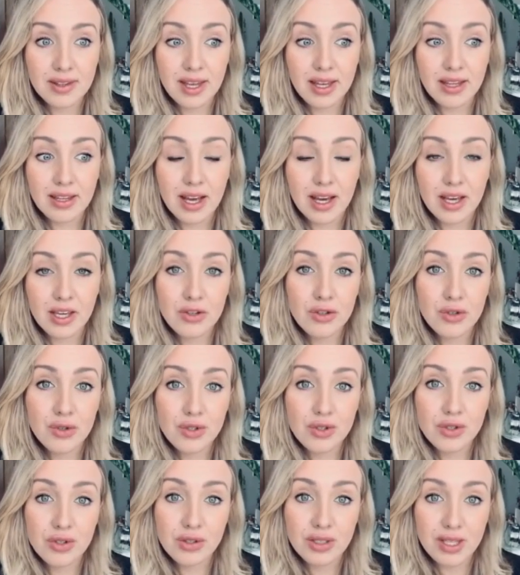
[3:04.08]
that I
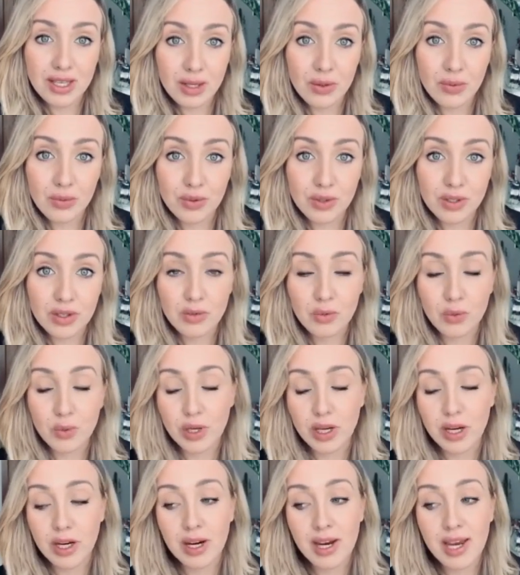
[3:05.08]
usually would
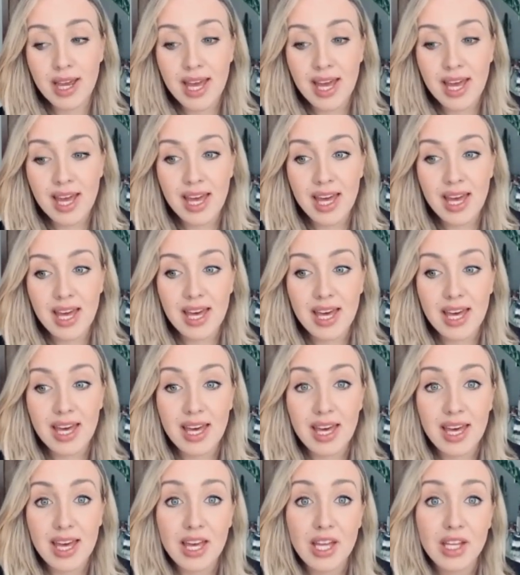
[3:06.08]
wear,
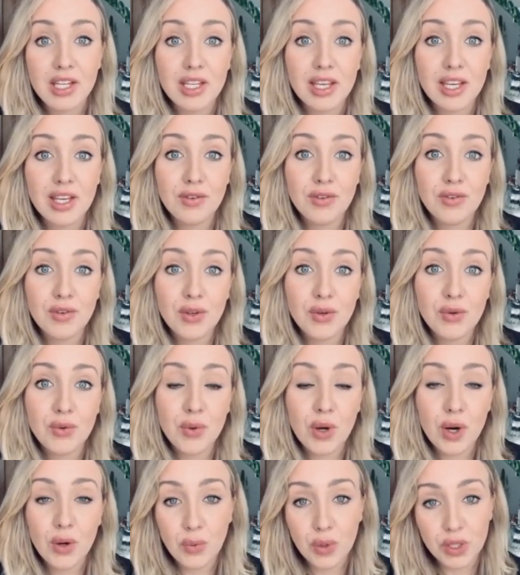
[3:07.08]
uh, and if
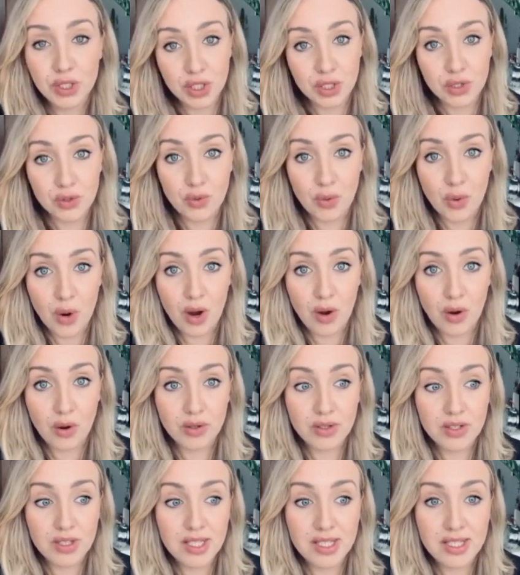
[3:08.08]
you are watching
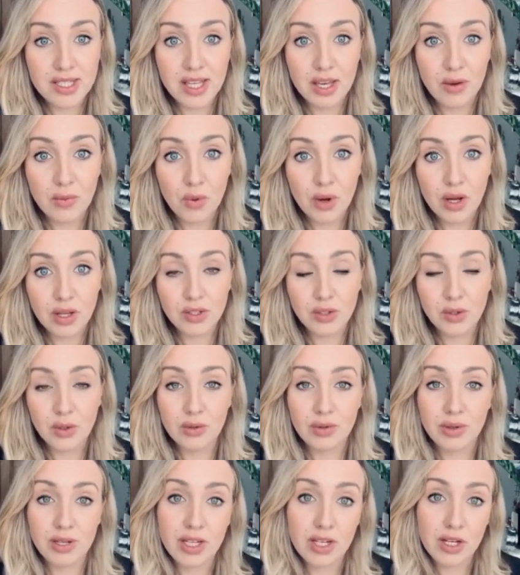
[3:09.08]
Joao since day one, you
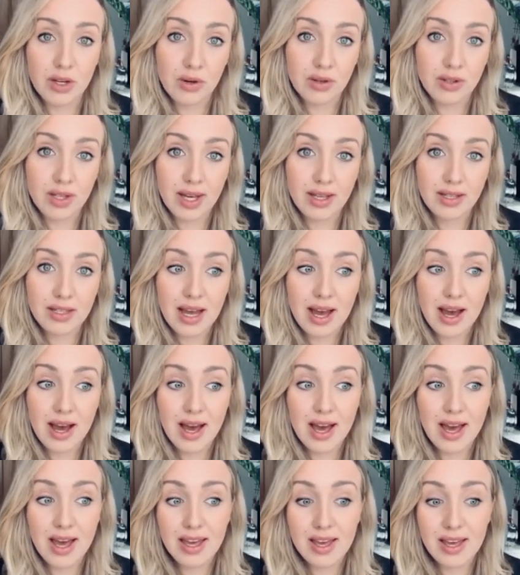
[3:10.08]
already know that
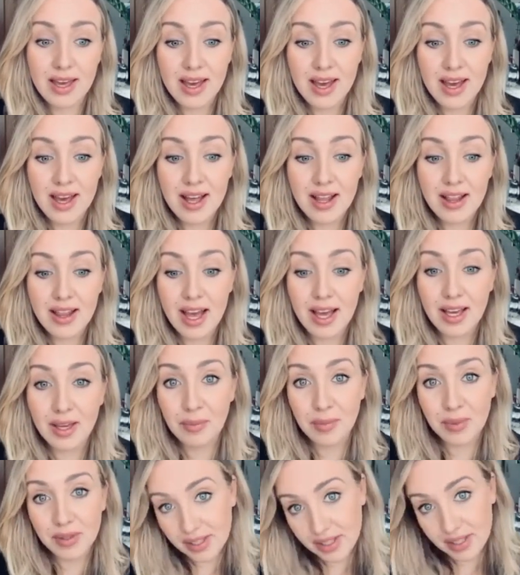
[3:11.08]
I
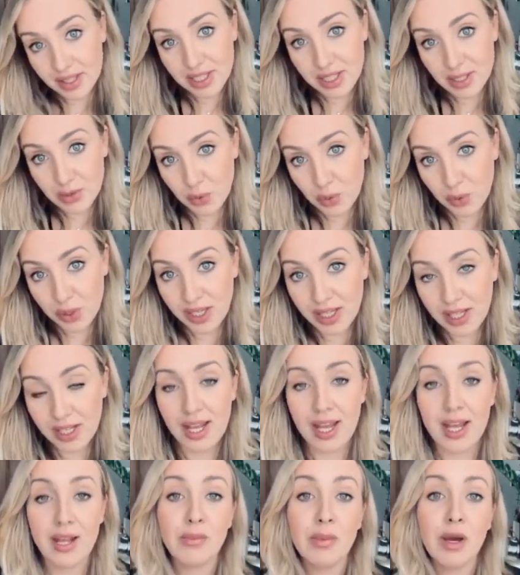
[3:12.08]
like bittersweet
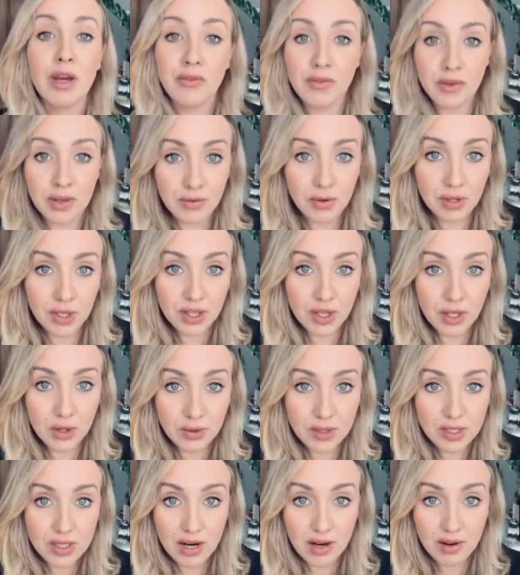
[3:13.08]
and my favorite
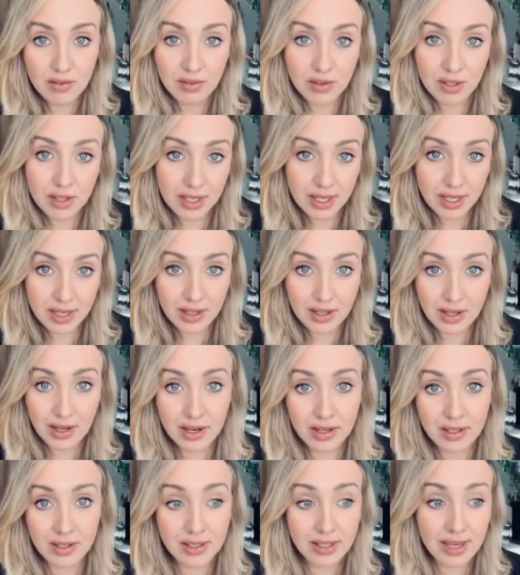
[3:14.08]
notes are
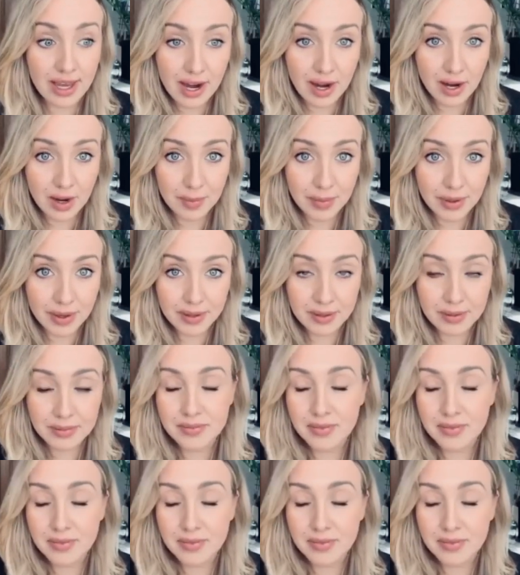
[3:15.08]
vanilla and caramel.